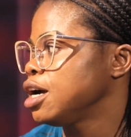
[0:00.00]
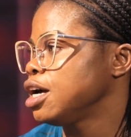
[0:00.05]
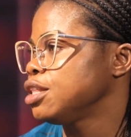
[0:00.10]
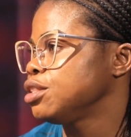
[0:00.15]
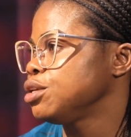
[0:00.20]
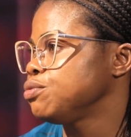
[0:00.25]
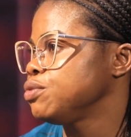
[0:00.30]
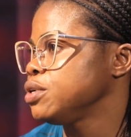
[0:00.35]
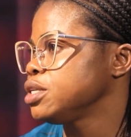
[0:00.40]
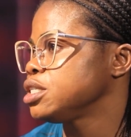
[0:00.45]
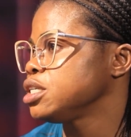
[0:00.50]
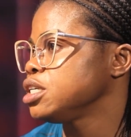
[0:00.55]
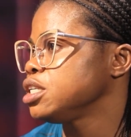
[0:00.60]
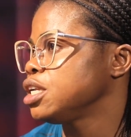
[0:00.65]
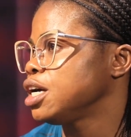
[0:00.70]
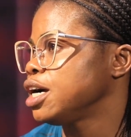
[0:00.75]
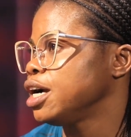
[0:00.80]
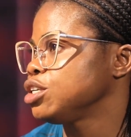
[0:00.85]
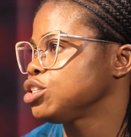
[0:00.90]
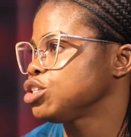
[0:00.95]
And the
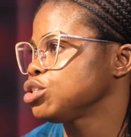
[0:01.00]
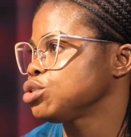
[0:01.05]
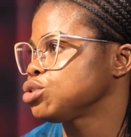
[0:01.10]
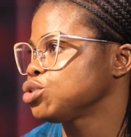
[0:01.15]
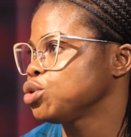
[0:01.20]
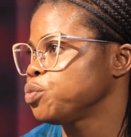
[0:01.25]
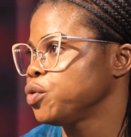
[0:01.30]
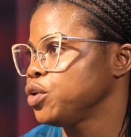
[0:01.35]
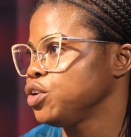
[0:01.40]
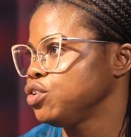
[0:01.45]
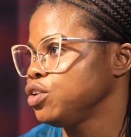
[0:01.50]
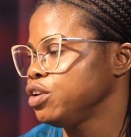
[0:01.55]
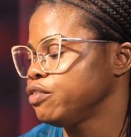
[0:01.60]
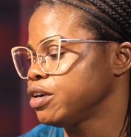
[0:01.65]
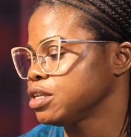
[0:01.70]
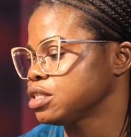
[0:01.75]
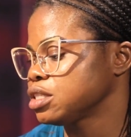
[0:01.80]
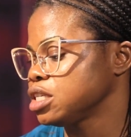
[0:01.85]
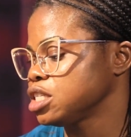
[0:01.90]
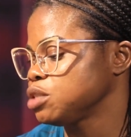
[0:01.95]
reason I chose Open
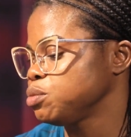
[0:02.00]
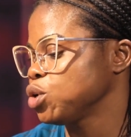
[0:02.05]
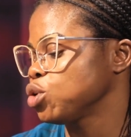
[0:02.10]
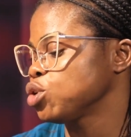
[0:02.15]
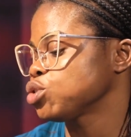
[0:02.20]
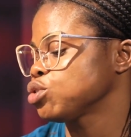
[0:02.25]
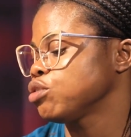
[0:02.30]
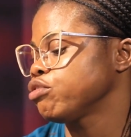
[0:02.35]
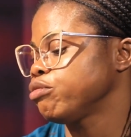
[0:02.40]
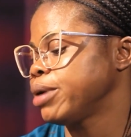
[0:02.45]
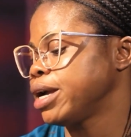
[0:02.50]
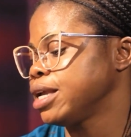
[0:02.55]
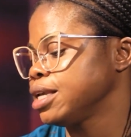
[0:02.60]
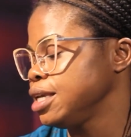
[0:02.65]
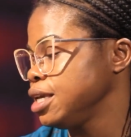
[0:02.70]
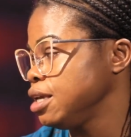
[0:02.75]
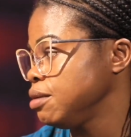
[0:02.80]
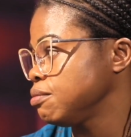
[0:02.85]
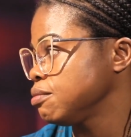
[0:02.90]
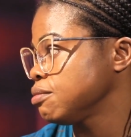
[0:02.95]
University is because of my
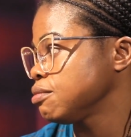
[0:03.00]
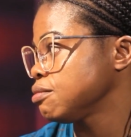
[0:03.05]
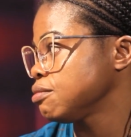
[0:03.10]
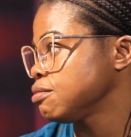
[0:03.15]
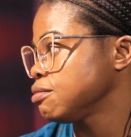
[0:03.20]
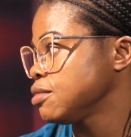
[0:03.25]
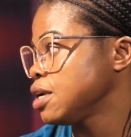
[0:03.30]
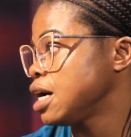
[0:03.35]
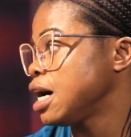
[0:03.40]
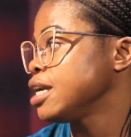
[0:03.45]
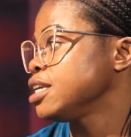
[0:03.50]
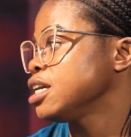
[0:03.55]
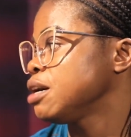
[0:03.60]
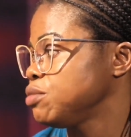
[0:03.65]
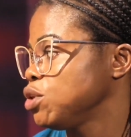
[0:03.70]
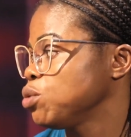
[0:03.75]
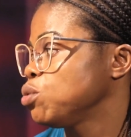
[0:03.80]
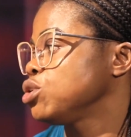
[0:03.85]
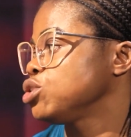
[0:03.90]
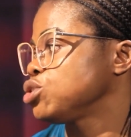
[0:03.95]
game. Okay. I
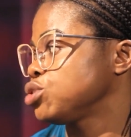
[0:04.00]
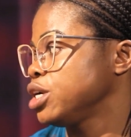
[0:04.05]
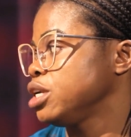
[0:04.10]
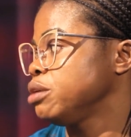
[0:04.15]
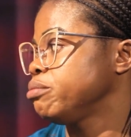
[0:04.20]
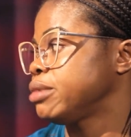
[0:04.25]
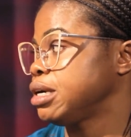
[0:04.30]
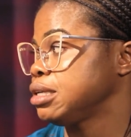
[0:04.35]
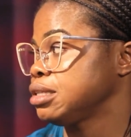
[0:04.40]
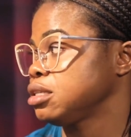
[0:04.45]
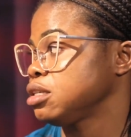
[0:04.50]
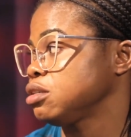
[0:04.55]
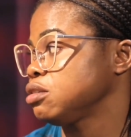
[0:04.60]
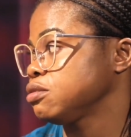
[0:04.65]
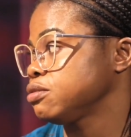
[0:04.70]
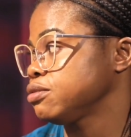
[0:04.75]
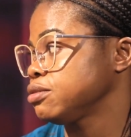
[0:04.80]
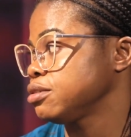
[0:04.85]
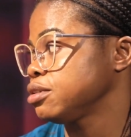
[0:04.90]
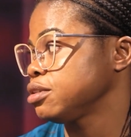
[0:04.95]
am the one training
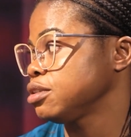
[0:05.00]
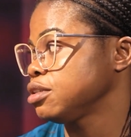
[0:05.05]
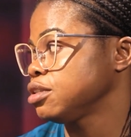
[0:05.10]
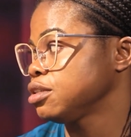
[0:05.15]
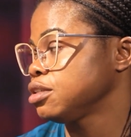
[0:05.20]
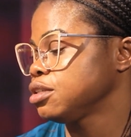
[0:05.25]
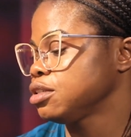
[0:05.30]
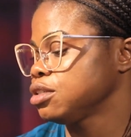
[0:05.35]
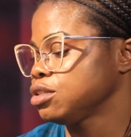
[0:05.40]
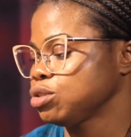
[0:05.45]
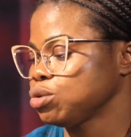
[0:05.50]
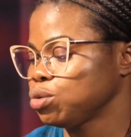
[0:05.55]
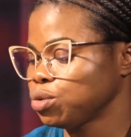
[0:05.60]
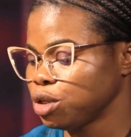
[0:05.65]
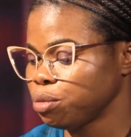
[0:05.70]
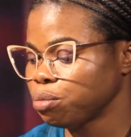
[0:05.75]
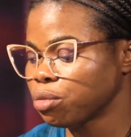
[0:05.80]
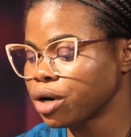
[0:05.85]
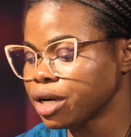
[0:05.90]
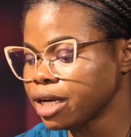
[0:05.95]
myself. Okay.
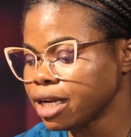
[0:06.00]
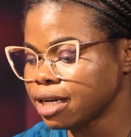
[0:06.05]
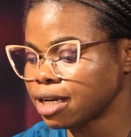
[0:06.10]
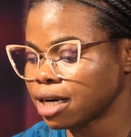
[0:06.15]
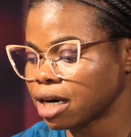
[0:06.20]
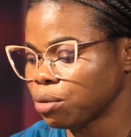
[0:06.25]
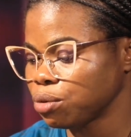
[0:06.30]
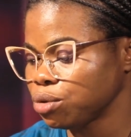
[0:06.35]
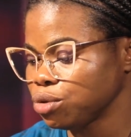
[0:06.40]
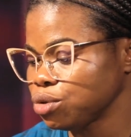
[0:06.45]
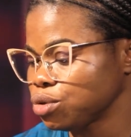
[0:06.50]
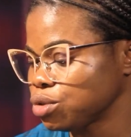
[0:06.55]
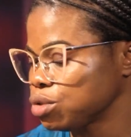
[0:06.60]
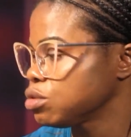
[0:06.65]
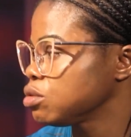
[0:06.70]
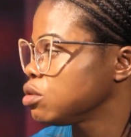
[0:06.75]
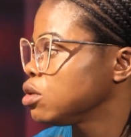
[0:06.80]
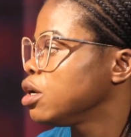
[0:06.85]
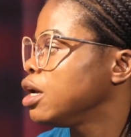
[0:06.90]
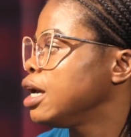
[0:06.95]
So the money that I will use
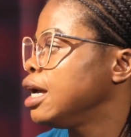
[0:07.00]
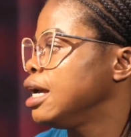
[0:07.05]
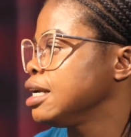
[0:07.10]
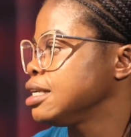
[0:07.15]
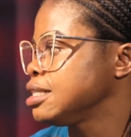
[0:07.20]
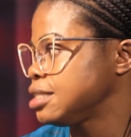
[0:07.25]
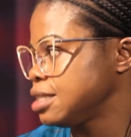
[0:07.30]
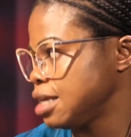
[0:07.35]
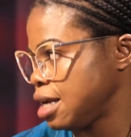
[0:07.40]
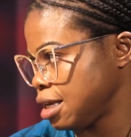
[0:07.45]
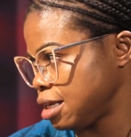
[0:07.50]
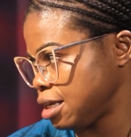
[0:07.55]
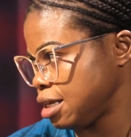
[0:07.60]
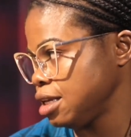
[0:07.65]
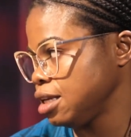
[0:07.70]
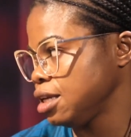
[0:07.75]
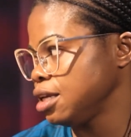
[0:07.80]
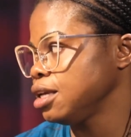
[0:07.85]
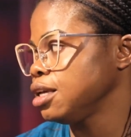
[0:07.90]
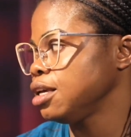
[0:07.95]

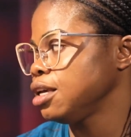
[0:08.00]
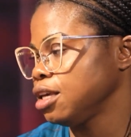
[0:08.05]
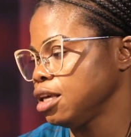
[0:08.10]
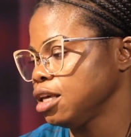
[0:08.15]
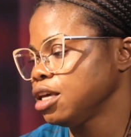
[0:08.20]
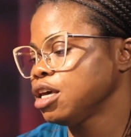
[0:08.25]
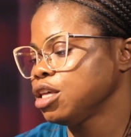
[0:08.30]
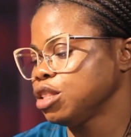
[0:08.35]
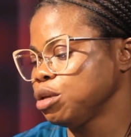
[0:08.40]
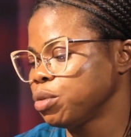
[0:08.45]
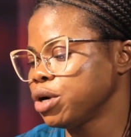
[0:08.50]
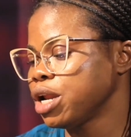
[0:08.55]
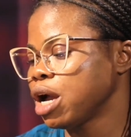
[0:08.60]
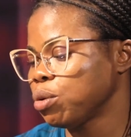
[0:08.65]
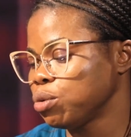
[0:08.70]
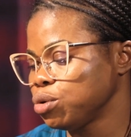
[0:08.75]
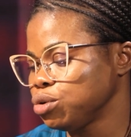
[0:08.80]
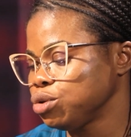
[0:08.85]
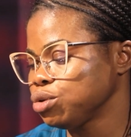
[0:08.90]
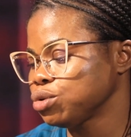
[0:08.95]
the money
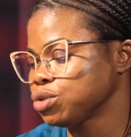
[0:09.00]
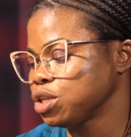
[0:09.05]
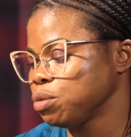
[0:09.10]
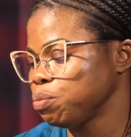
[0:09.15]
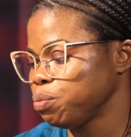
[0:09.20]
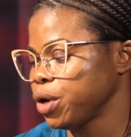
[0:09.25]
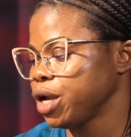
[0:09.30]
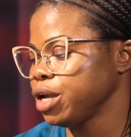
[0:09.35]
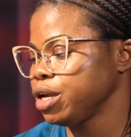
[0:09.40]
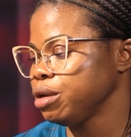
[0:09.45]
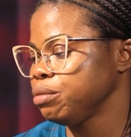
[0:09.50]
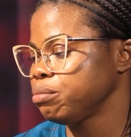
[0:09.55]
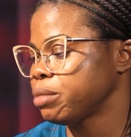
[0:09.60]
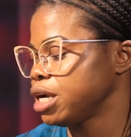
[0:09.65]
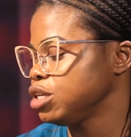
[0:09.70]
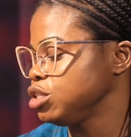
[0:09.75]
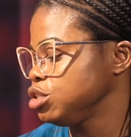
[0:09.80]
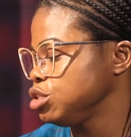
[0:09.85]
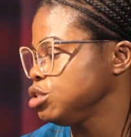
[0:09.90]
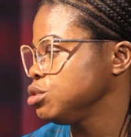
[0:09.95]
I will use in paying
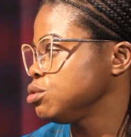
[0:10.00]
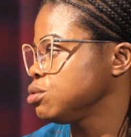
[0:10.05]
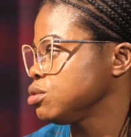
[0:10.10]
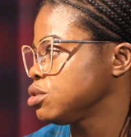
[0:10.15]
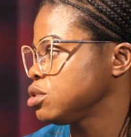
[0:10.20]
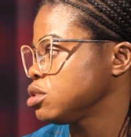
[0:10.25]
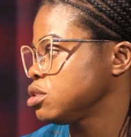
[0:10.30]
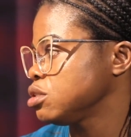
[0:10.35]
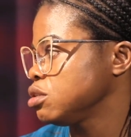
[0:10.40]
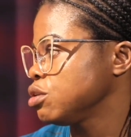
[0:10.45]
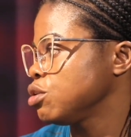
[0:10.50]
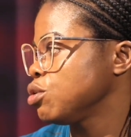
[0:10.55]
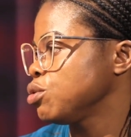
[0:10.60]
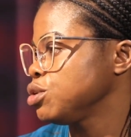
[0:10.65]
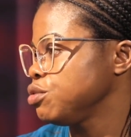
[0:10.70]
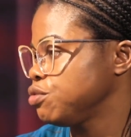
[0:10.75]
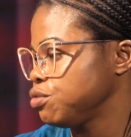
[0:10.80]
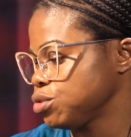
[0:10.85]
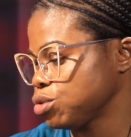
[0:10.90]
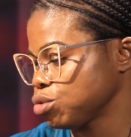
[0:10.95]
my dues,
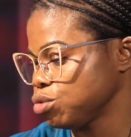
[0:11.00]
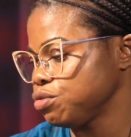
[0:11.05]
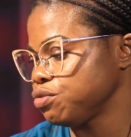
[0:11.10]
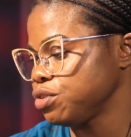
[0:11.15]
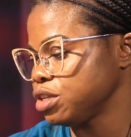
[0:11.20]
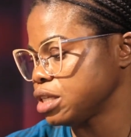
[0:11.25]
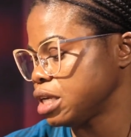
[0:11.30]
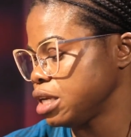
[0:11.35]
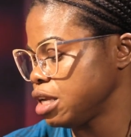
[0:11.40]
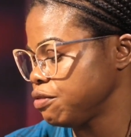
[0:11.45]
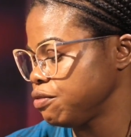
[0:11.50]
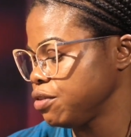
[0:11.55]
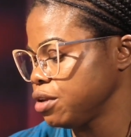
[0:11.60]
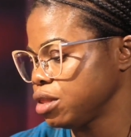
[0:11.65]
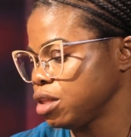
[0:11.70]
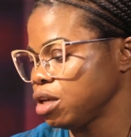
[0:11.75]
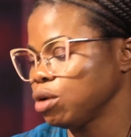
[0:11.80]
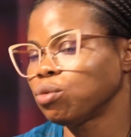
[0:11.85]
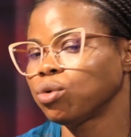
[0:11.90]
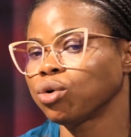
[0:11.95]
the school fees and
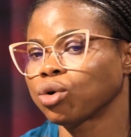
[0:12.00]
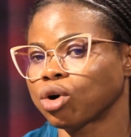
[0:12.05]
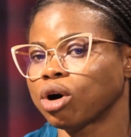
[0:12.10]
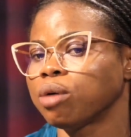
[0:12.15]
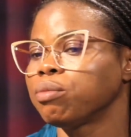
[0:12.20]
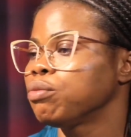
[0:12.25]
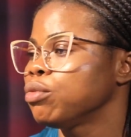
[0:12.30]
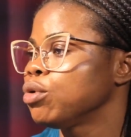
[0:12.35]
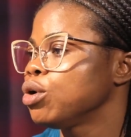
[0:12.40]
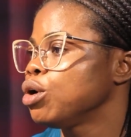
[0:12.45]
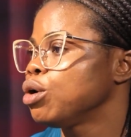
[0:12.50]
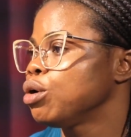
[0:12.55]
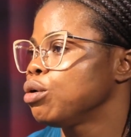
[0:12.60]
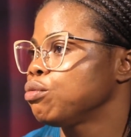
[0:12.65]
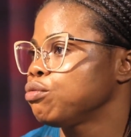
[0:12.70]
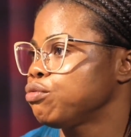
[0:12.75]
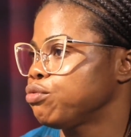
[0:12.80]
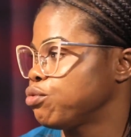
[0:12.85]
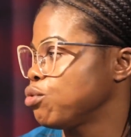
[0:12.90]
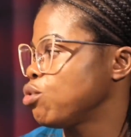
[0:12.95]
everything will come
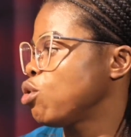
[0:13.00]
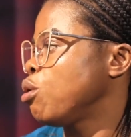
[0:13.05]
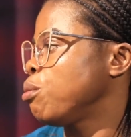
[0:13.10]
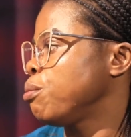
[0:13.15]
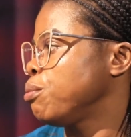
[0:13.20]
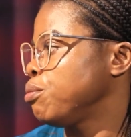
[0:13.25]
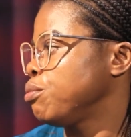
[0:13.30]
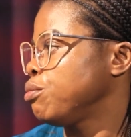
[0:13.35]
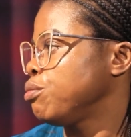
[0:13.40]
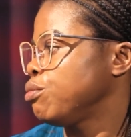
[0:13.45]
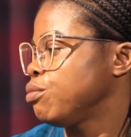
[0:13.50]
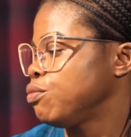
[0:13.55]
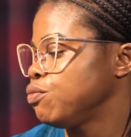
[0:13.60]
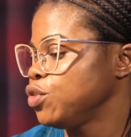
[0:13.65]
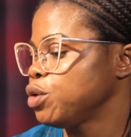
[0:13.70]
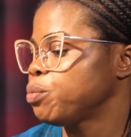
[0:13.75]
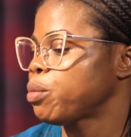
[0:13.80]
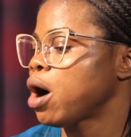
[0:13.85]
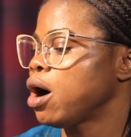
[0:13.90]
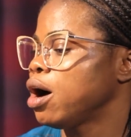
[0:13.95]
from
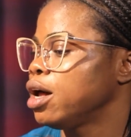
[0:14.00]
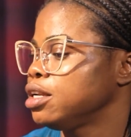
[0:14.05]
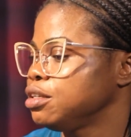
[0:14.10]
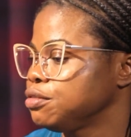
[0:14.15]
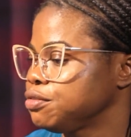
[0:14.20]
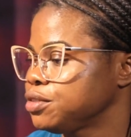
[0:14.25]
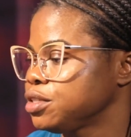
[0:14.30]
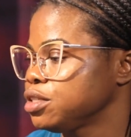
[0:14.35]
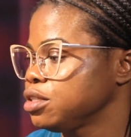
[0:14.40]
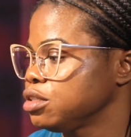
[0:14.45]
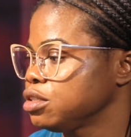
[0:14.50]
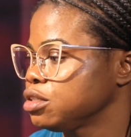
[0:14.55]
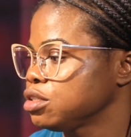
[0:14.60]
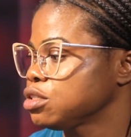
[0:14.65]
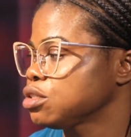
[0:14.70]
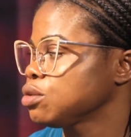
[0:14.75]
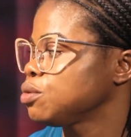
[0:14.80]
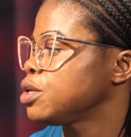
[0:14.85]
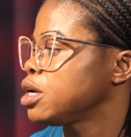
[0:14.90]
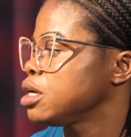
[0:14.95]
the powerlifting.
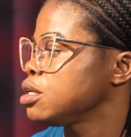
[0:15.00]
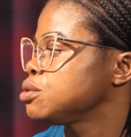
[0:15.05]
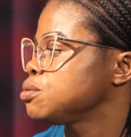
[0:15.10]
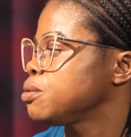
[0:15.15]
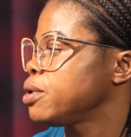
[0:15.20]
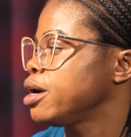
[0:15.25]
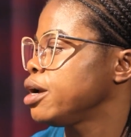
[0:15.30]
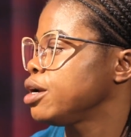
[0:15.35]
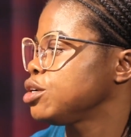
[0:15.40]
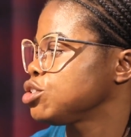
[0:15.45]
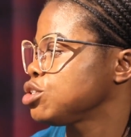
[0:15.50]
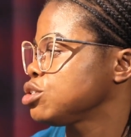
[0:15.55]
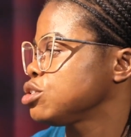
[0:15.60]
So that is why I